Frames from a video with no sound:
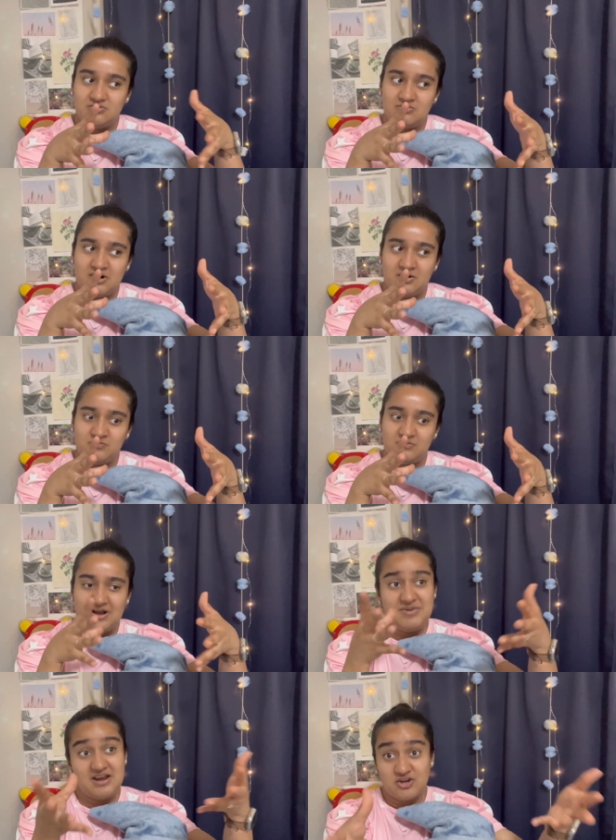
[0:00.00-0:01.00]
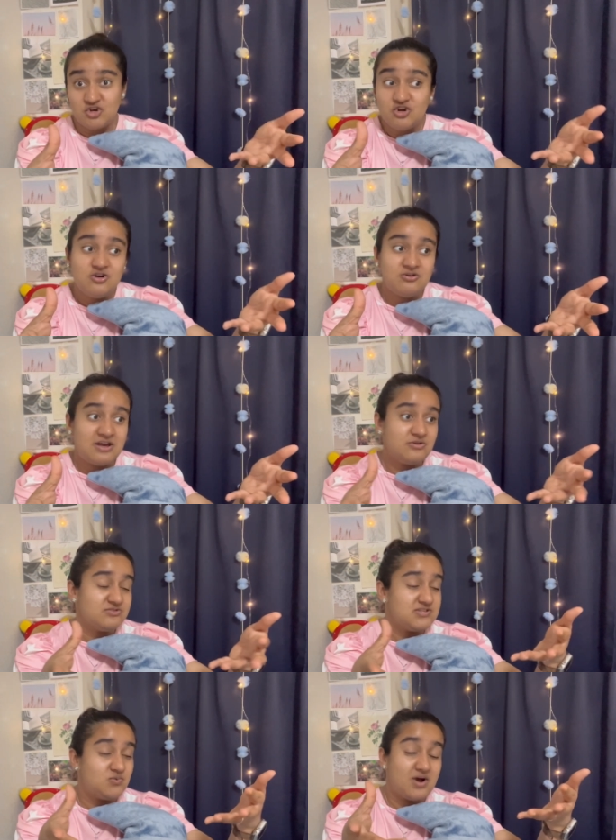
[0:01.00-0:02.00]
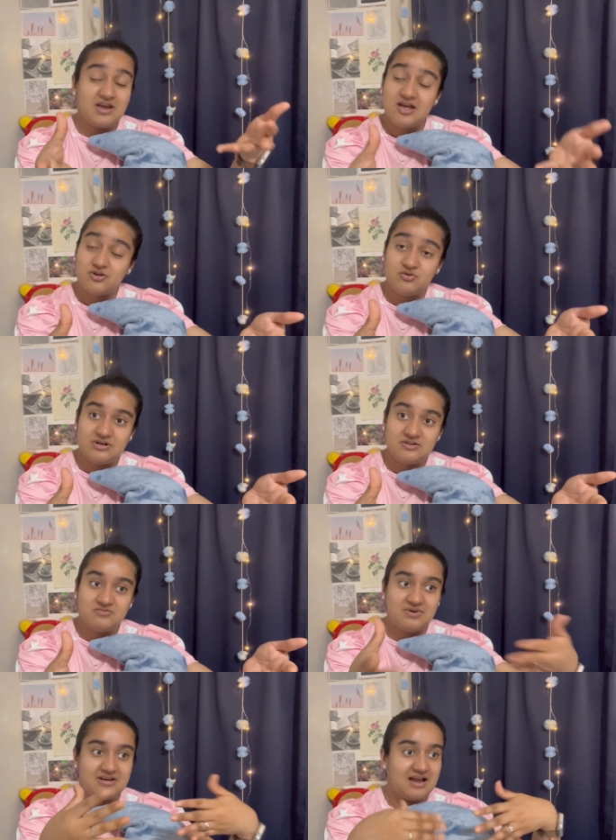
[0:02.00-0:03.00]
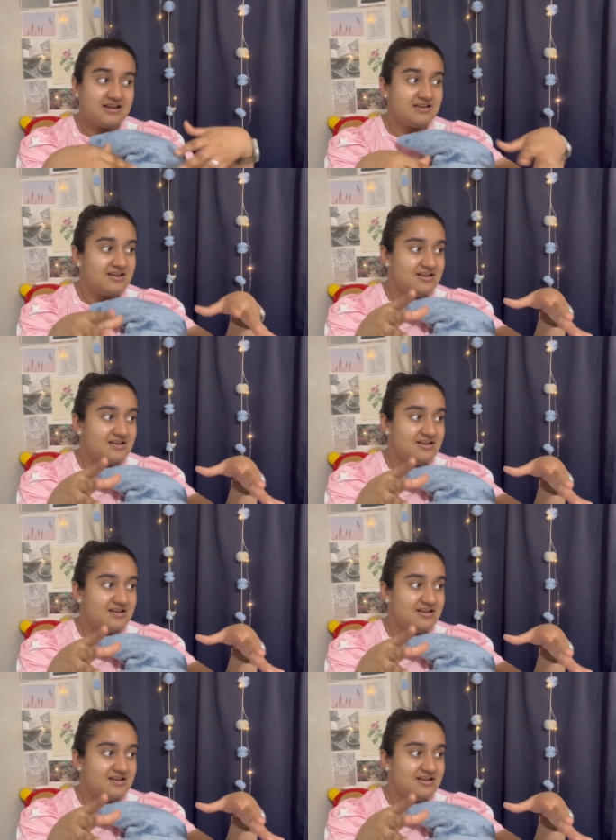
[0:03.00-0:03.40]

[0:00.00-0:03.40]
um, I mean, I could, I don't see why I couldn't, but I,